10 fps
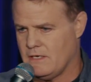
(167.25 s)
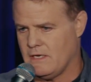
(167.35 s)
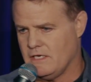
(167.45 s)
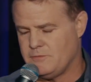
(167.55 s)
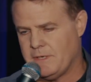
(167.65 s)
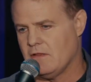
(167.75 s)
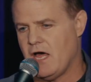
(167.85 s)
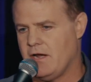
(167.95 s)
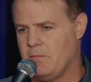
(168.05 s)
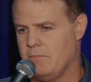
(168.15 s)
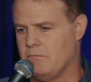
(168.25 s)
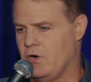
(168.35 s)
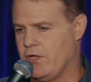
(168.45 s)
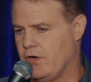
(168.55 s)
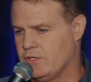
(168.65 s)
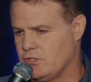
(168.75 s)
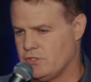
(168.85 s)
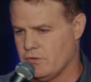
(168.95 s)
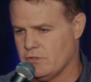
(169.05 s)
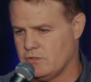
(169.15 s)
I spend a lot of money on
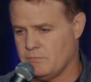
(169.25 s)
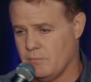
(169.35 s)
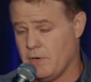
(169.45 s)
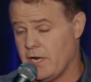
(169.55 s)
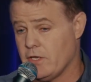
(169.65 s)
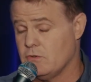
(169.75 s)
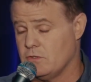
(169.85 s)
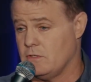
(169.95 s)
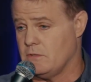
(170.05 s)
insurance, but I use it.